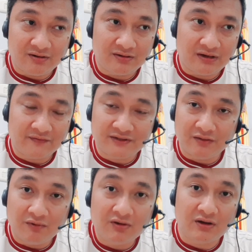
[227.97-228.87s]
after the
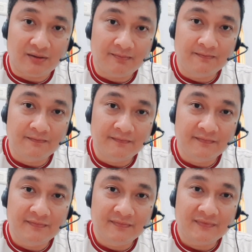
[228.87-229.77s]
World Cup,
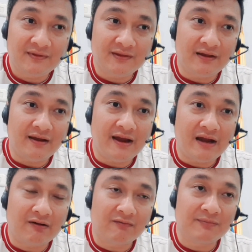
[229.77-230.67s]

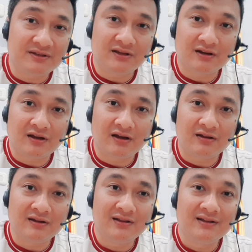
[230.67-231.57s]
Aaron Wan-Bissaka
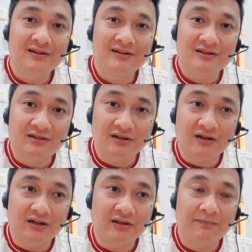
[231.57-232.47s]

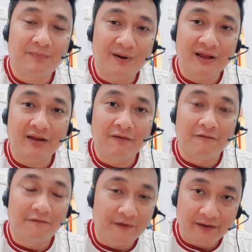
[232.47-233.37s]
suddenly played
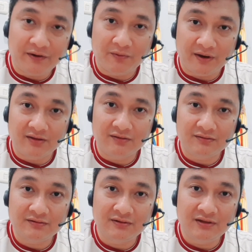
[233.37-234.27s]
very well.
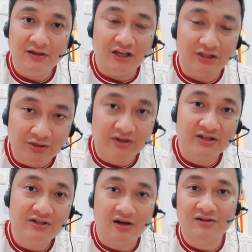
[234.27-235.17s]
He took his
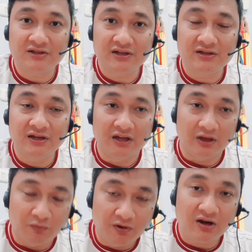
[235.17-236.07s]
chances. He
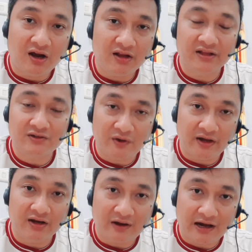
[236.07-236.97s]
worked hard at the
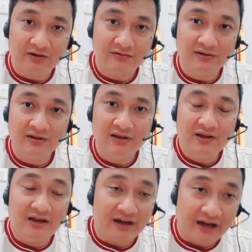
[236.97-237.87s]
training ground,
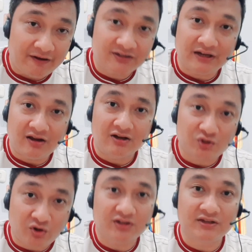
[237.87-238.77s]
and ERIK ten Hag
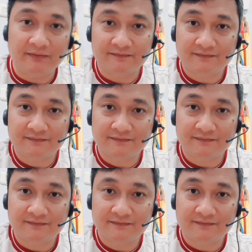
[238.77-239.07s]
trusts him.